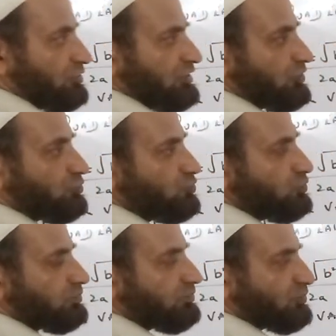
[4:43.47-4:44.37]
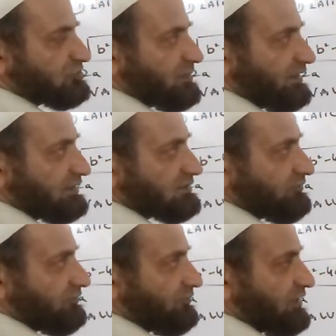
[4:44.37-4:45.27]
There are two possibilities,
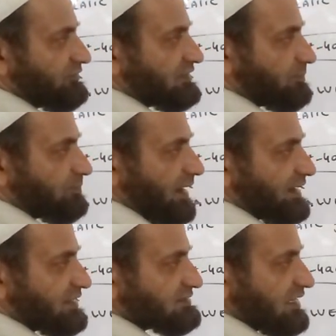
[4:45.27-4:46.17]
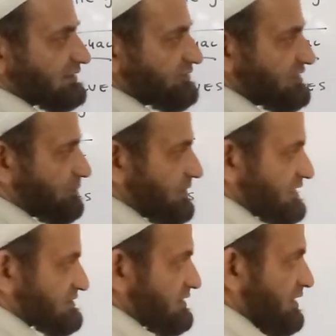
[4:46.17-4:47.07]
one with the minus, other with the
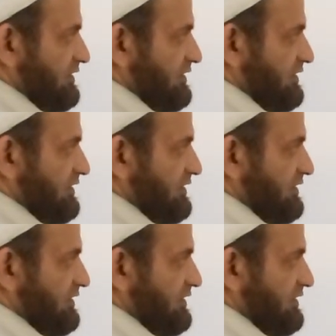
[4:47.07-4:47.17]
plus.